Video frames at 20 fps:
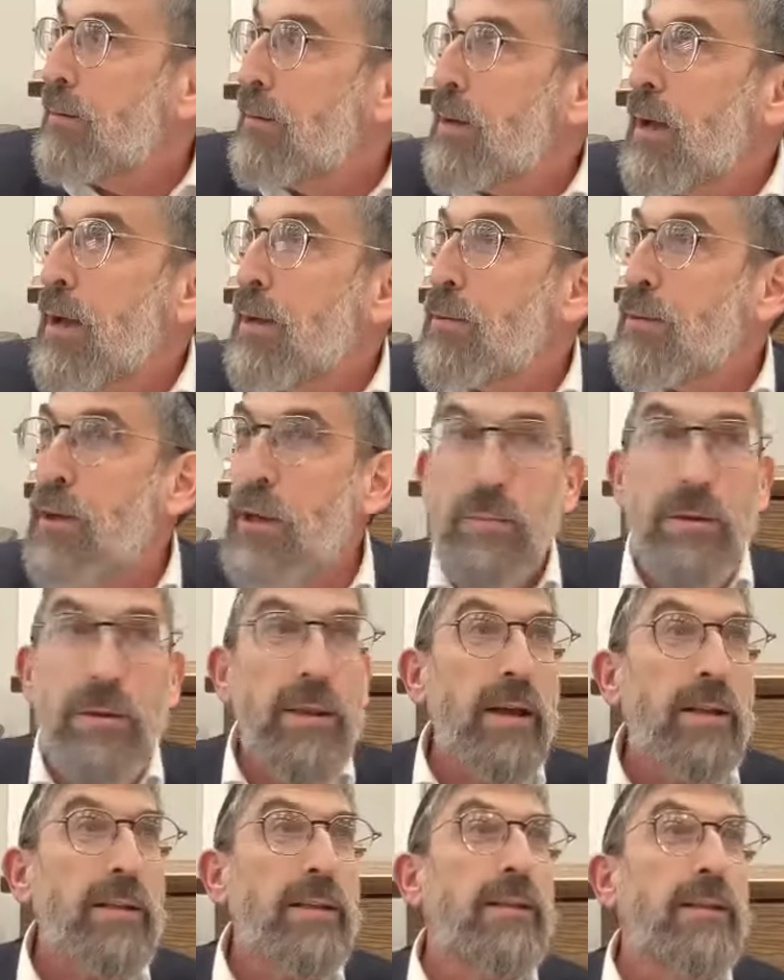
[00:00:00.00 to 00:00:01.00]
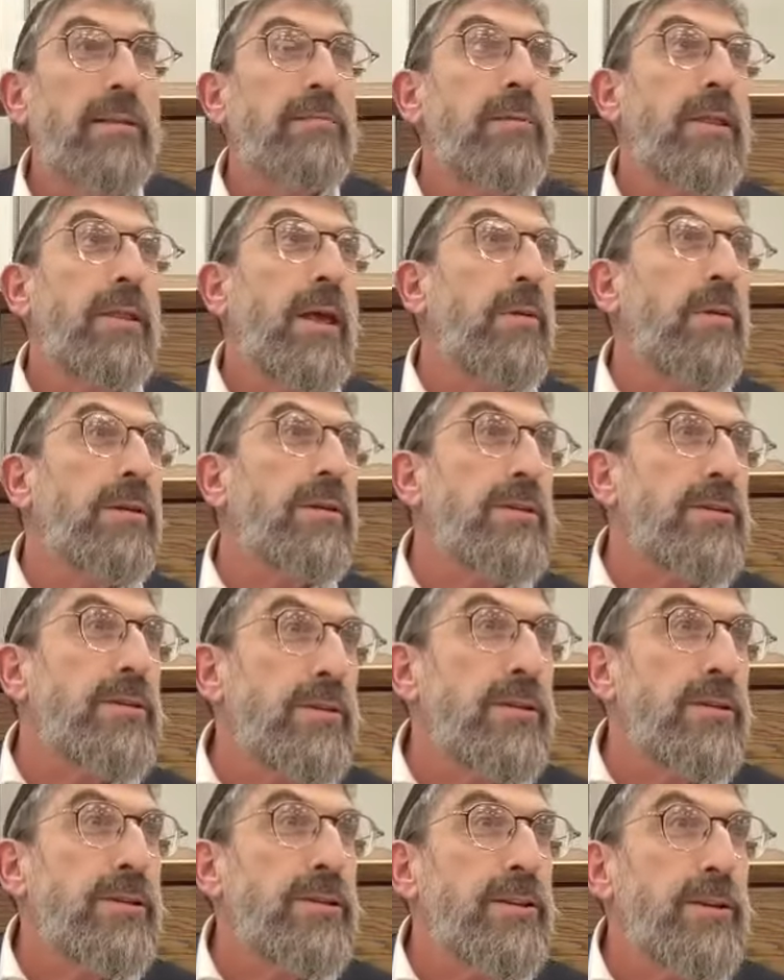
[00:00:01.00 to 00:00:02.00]
The guy who told me that they want this
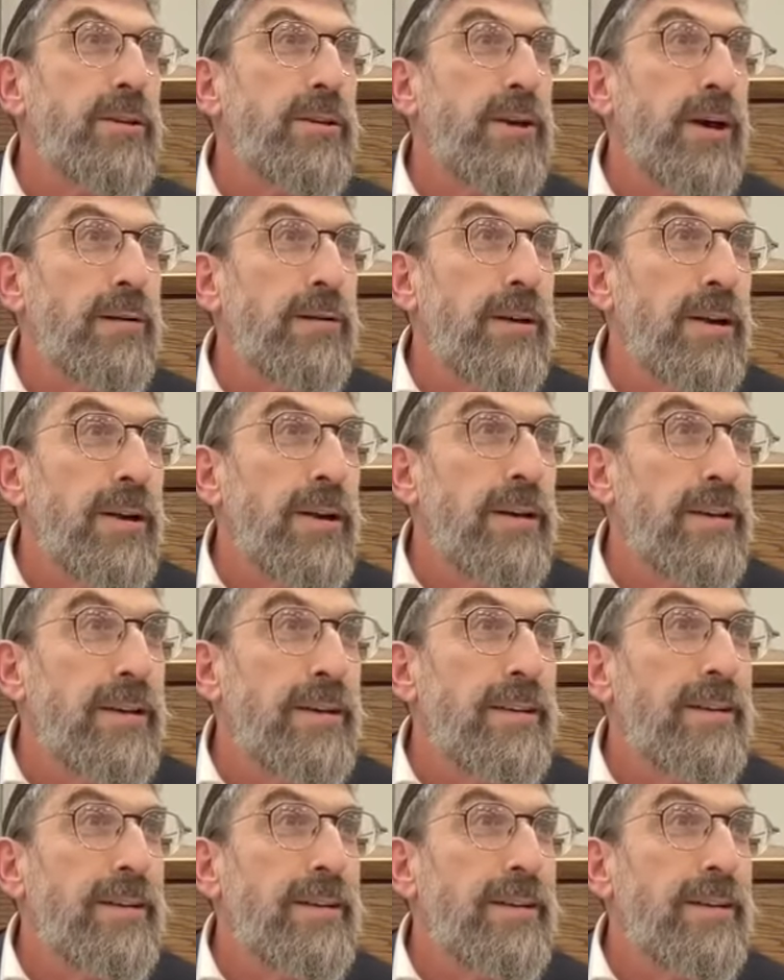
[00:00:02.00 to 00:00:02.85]
chus to the Torah here.